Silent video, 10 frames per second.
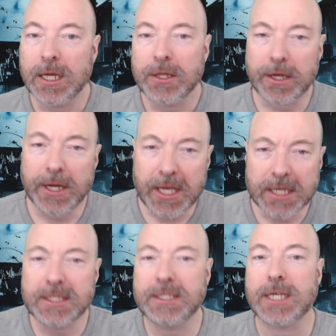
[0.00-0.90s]
There
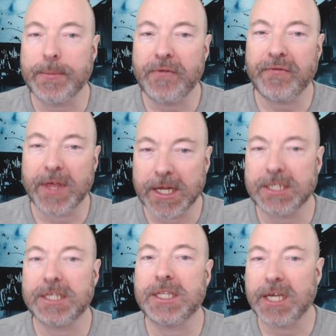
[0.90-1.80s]
is some of that
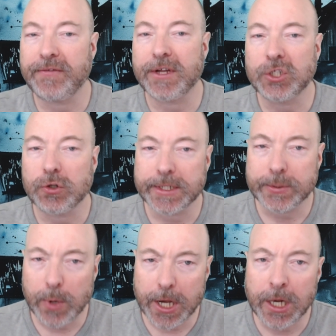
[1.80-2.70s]
in the adventure as
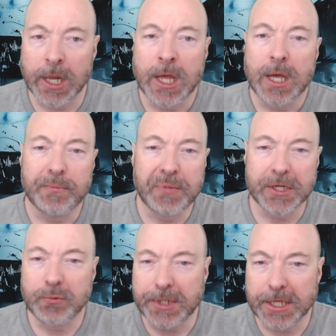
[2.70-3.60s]
well,
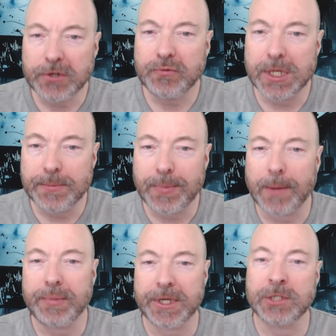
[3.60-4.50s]
but we didn't really
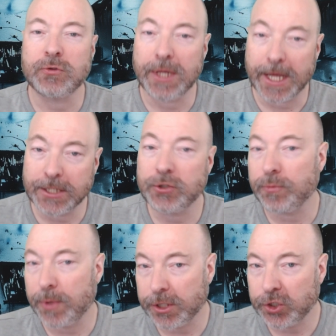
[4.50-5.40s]
bump into that too
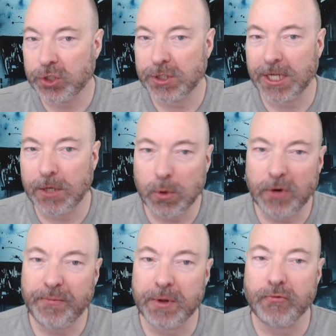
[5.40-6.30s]
much, and it would
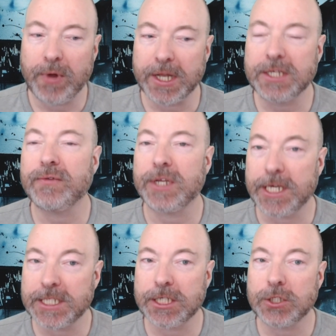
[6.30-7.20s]
have been relatively
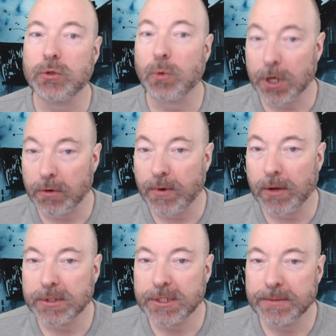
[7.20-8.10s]
easy to work
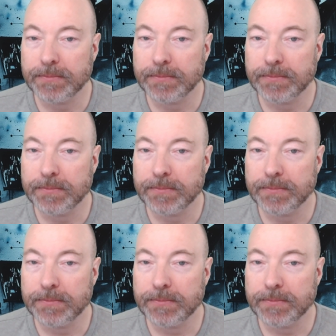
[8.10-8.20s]
around.